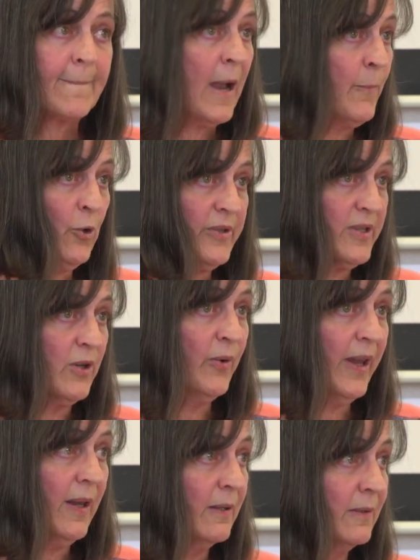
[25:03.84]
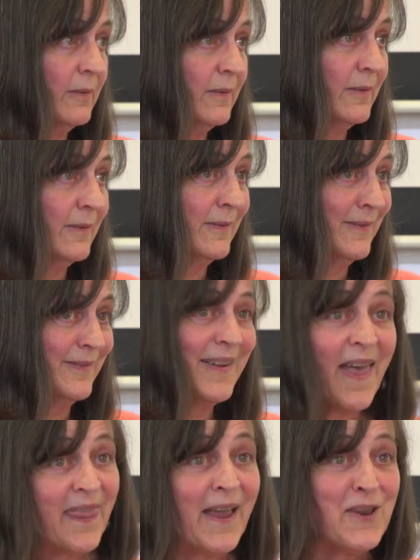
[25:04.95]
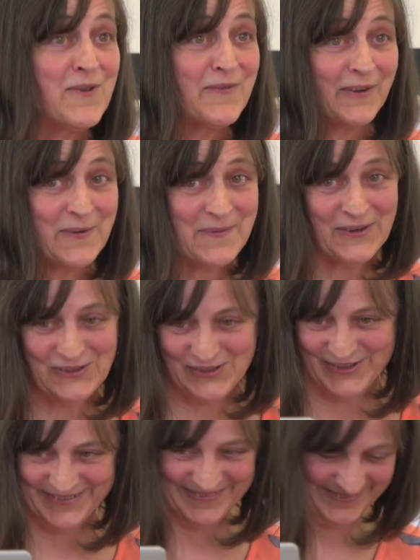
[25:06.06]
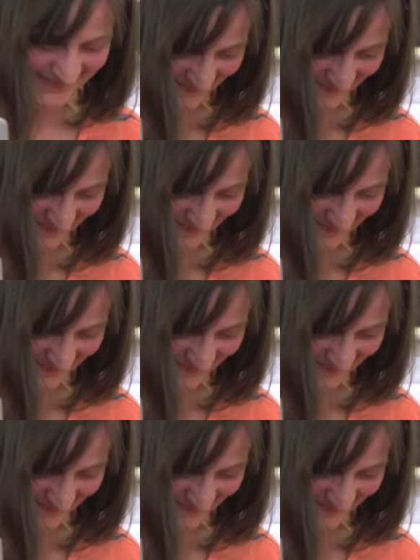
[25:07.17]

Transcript: I'm not sorry. Thank you very much.